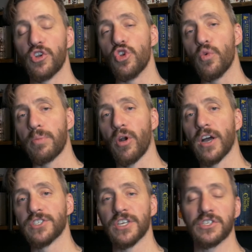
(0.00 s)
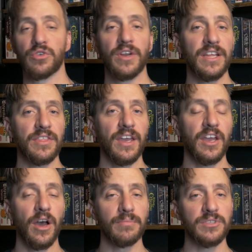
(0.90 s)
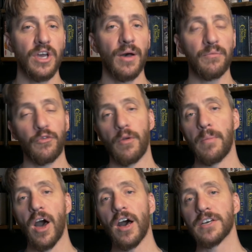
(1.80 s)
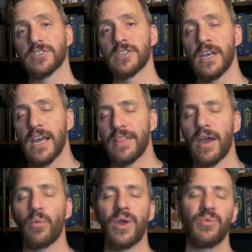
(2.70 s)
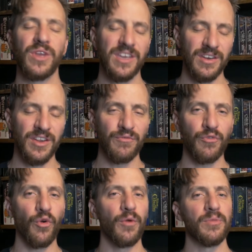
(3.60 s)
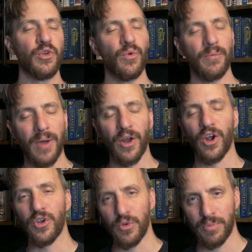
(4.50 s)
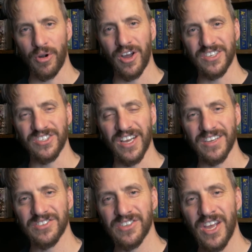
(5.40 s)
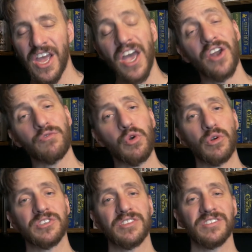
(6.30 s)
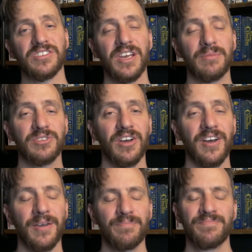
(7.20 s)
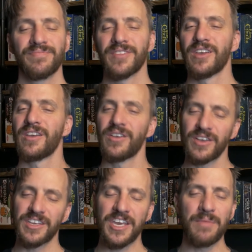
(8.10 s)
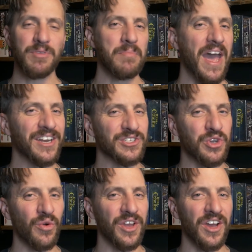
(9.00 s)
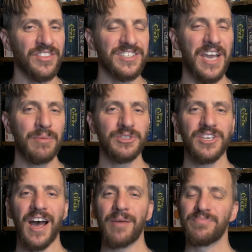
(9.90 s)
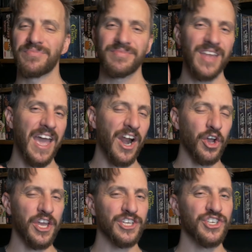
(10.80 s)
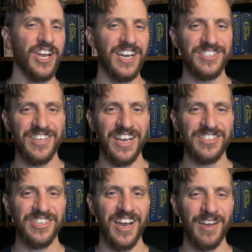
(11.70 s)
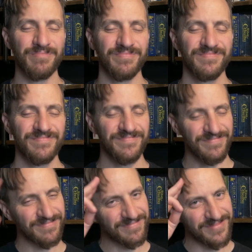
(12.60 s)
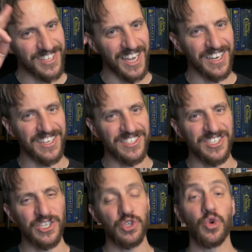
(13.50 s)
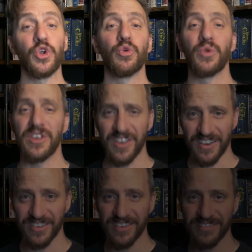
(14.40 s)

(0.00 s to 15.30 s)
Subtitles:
new projects or anything comes up from us. That way we can inform you about our new projects. And of course, at the same time, keep the madness going on the tabletop, and I'll catch you guys next time. Take it easy. Enjoy your weekend.